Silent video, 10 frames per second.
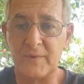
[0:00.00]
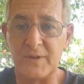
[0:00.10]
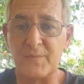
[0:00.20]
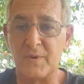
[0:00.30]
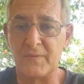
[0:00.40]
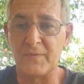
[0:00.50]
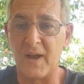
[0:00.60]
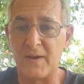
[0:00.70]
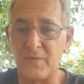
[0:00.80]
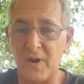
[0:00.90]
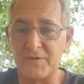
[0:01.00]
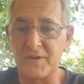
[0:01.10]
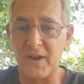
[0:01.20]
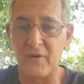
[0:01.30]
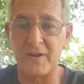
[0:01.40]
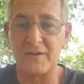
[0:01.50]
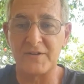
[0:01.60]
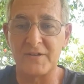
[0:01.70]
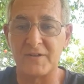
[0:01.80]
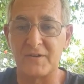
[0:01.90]
It's beautiful. Hey, Rosa, how are you,
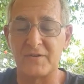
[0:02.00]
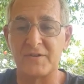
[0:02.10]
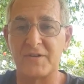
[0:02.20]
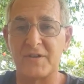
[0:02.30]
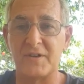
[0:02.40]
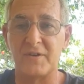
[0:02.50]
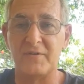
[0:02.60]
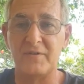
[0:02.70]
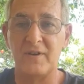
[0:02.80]
sister? Good to see you.